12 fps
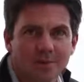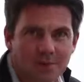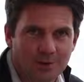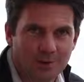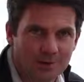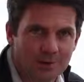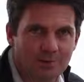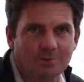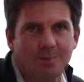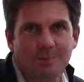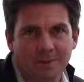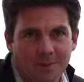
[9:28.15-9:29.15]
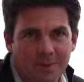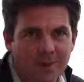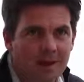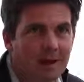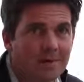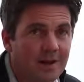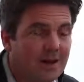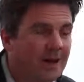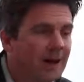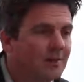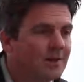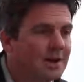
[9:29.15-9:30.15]
which all of you probably will have, and I
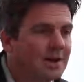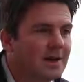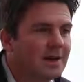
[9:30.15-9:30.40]
have,